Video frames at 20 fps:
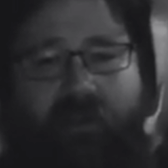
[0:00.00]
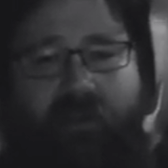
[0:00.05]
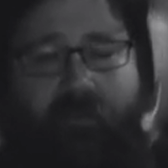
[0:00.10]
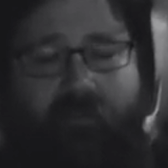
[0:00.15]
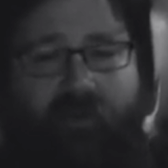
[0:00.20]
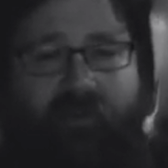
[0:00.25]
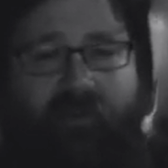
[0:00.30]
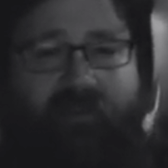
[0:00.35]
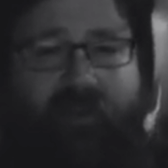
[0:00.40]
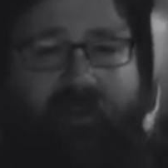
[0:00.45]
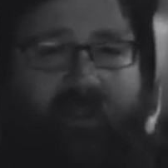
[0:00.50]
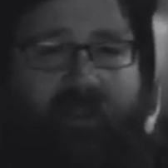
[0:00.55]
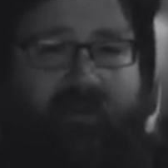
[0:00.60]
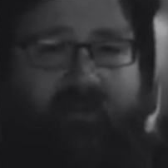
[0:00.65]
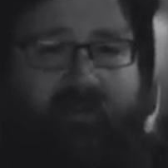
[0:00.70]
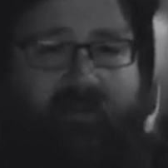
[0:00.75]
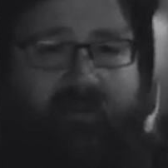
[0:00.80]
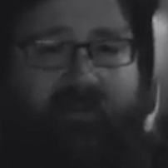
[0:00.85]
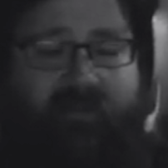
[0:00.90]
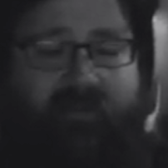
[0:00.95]
to push it
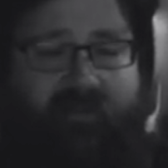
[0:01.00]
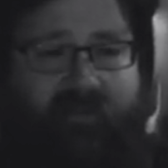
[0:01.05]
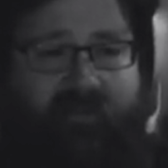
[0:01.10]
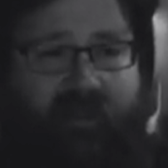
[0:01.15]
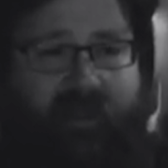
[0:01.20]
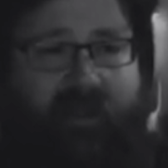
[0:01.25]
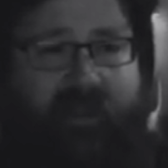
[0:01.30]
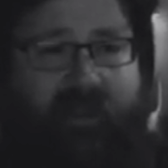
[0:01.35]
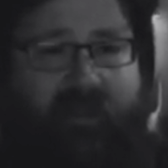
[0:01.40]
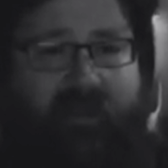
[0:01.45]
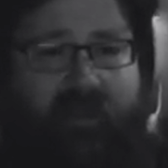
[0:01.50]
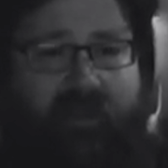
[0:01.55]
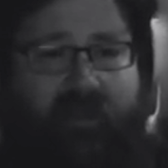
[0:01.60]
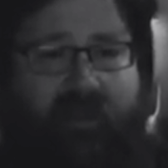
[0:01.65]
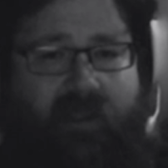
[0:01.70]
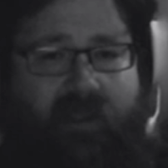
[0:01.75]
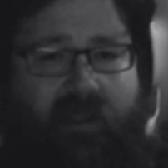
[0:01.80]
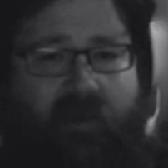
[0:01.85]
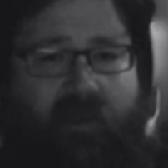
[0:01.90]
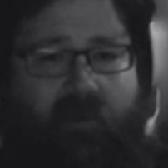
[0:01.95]
into the Senate
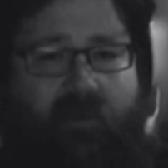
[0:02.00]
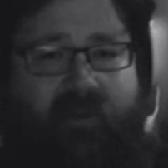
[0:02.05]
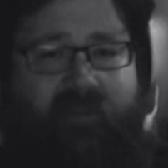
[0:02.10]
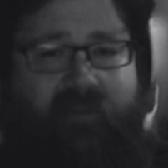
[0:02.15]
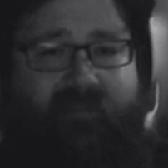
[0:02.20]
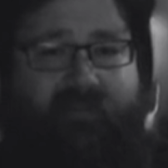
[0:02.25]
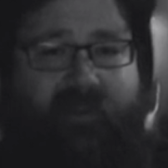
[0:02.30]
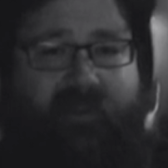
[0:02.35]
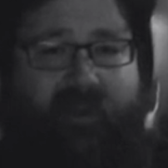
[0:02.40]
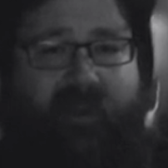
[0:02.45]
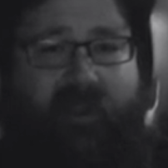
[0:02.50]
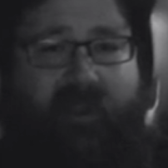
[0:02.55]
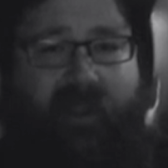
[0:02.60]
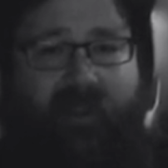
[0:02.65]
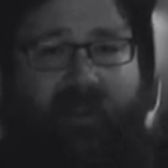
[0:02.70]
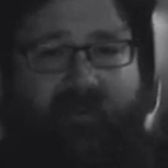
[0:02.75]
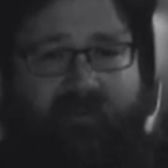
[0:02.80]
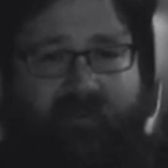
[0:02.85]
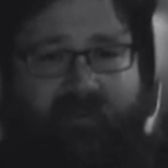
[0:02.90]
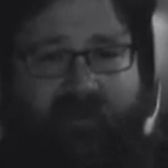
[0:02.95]
when the Senate
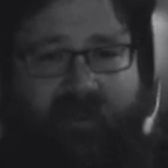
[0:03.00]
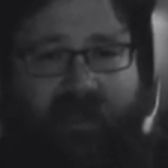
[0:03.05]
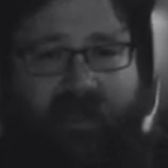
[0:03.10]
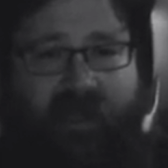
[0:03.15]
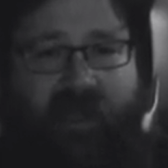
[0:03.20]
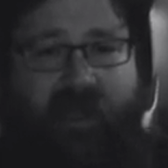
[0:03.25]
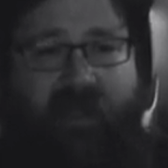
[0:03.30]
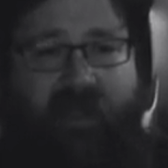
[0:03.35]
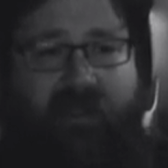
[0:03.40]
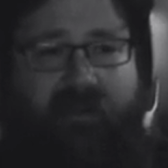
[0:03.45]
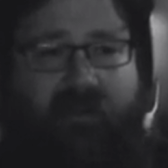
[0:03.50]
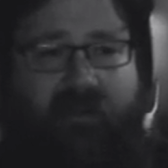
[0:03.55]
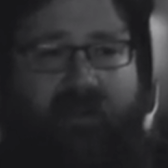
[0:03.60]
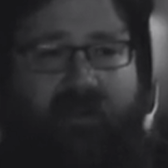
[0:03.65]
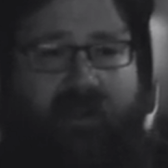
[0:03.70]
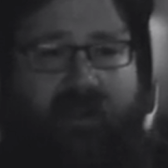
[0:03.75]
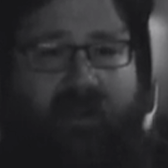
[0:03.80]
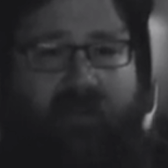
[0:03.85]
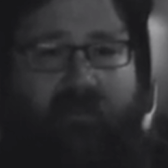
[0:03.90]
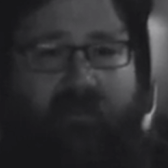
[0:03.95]
has not
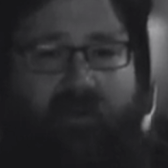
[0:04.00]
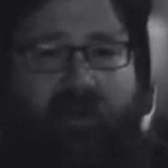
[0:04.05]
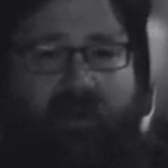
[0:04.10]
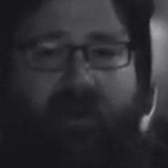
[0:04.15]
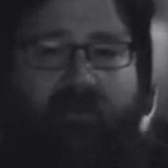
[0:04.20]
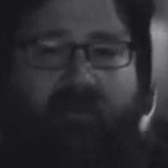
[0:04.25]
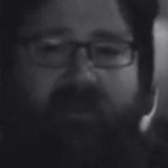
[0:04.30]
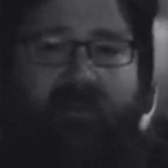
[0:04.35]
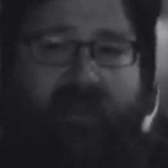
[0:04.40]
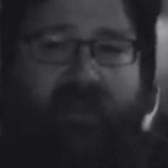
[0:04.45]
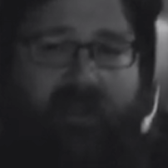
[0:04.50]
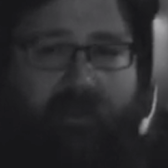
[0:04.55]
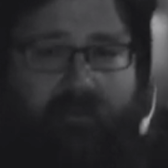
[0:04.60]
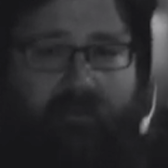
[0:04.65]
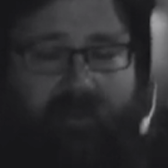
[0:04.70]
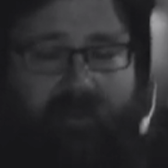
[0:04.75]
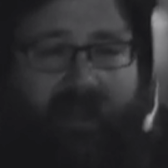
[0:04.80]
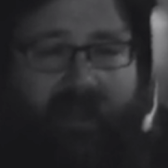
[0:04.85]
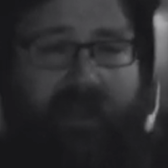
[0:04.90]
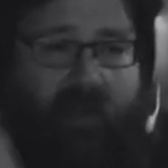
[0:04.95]
put everything in
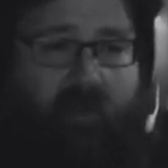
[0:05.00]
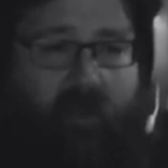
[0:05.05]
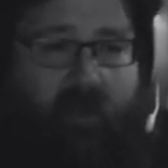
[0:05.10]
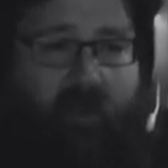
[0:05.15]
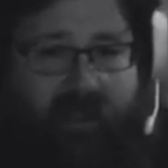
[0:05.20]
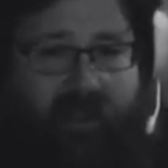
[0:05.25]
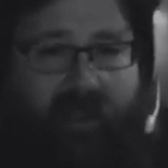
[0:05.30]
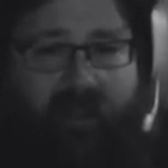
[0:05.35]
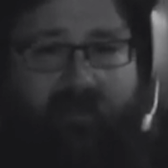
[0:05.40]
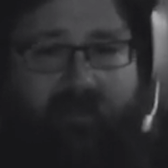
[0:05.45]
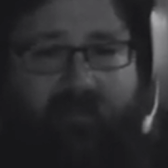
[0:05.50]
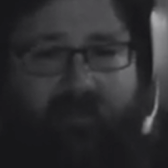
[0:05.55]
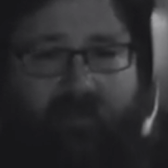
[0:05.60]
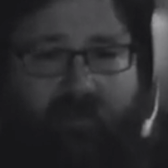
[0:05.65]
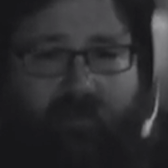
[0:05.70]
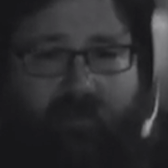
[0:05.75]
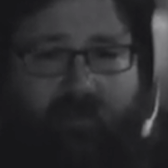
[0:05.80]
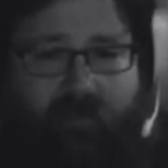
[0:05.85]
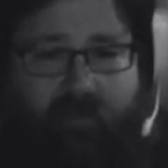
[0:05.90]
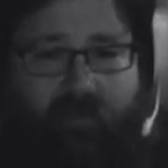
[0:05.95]
black and white as
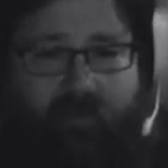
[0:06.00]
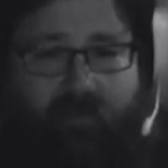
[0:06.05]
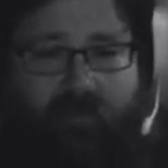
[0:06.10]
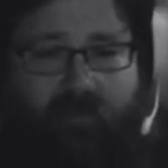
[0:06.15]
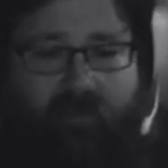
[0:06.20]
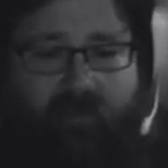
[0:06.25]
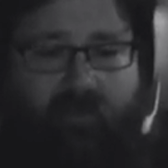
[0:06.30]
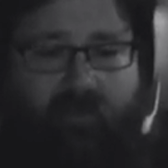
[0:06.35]
to,